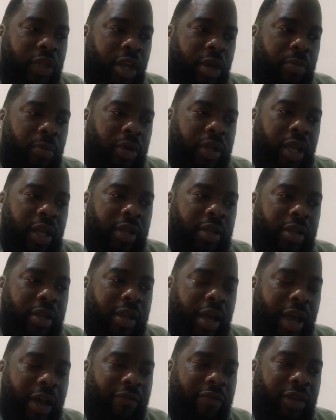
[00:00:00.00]
But But then
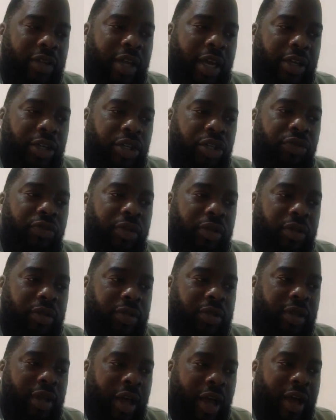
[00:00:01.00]
the average Nigerian
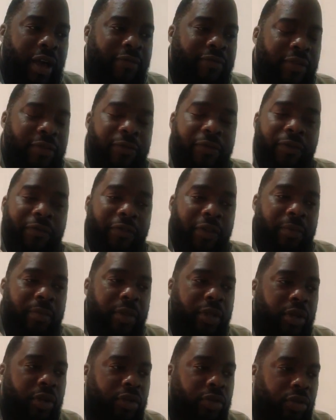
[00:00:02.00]
doesn't have the 50
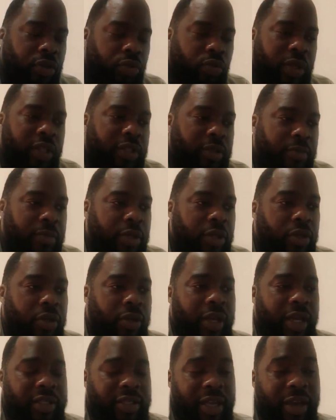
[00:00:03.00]
million, the 20
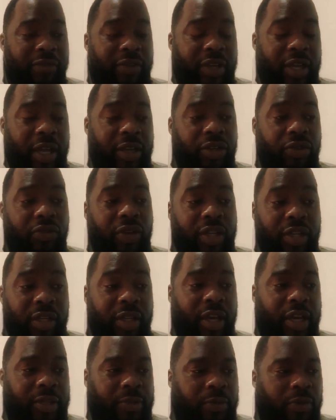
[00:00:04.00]
million. That's the average Nigerian in
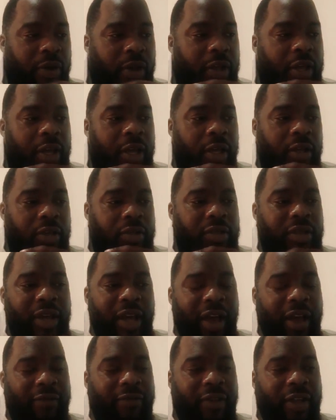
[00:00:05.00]
diaspora. Doesn't
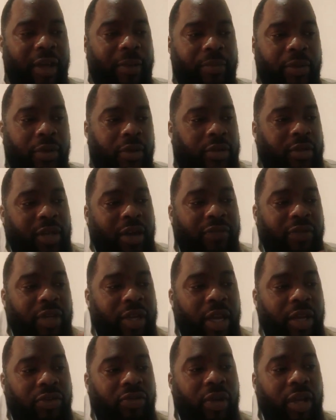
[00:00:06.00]
have that, because the average
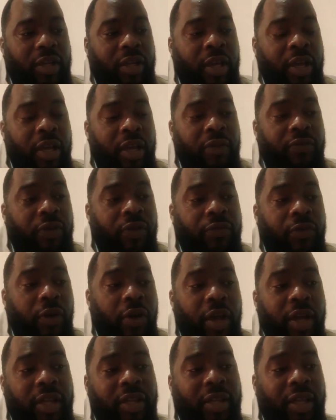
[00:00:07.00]
Nigerian, even if you're earning